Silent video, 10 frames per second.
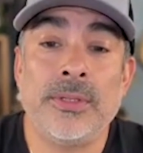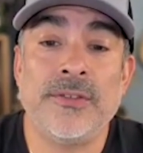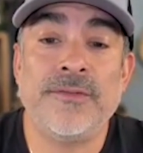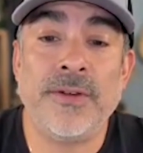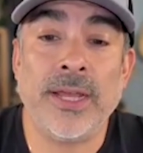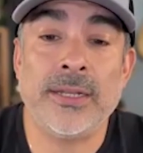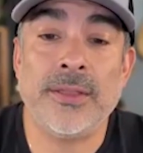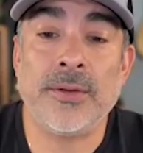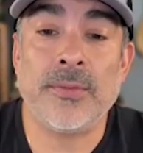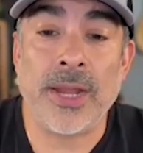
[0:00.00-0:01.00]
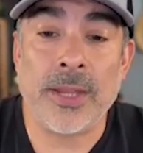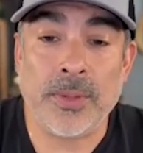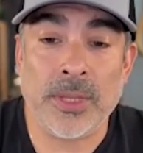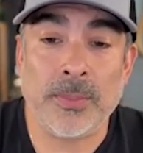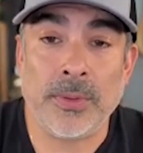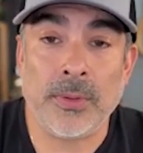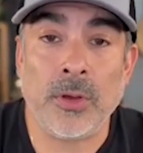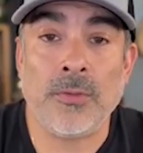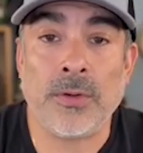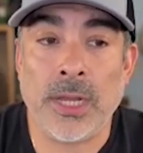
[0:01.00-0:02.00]
to find the right people
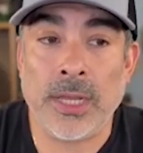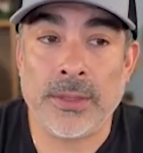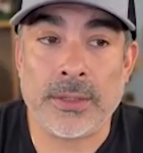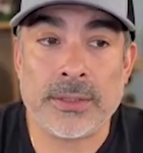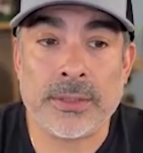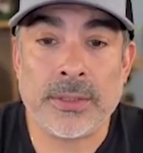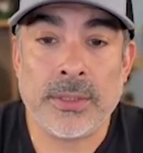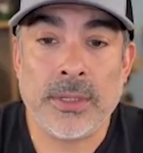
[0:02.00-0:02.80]
over others,